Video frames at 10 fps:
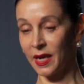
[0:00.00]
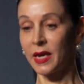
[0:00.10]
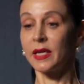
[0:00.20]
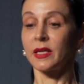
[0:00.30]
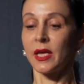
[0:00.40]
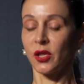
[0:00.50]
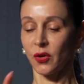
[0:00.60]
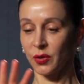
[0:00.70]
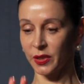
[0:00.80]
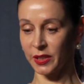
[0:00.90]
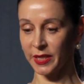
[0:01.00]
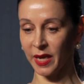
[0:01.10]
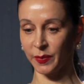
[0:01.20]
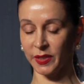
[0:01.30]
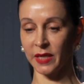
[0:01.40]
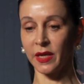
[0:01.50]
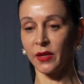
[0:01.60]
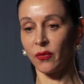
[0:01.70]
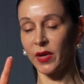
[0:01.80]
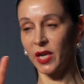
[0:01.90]
uh, it, it shows the steps, and then
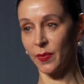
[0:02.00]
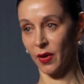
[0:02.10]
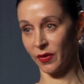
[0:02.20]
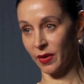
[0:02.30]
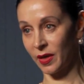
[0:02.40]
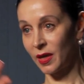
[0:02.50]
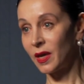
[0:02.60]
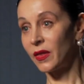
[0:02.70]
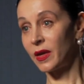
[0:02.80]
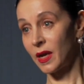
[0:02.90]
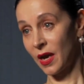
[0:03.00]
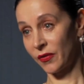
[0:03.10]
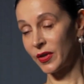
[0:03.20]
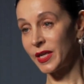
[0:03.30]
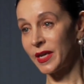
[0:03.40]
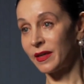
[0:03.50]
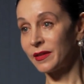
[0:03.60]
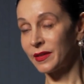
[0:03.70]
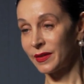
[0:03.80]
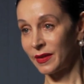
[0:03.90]
you read about the, the other
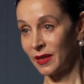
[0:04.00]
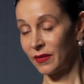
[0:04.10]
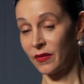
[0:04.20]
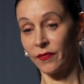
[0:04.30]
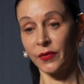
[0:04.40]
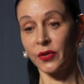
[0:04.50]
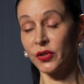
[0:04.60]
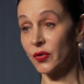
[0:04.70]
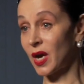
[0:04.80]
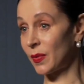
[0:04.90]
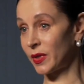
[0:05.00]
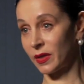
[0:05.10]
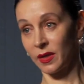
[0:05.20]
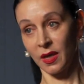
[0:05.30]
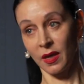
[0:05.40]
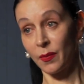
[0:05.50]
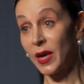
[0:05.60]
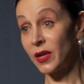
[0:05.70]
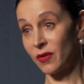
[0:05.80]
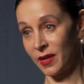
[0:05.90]
details. They're right. described
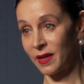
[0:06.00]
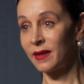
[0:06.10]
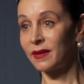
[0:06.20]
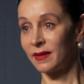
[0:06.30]
minutely.